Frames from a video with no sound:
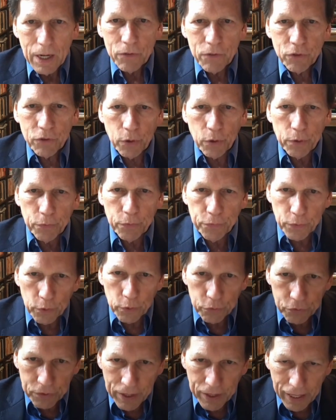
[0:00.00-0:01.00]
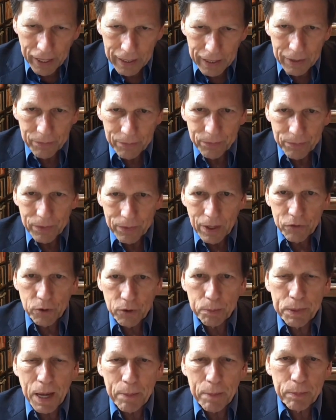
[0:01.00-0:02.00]
So the first day,
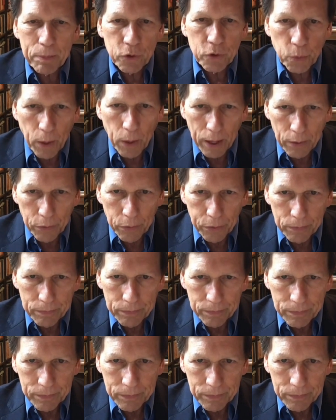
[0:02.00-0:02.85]
September 12th,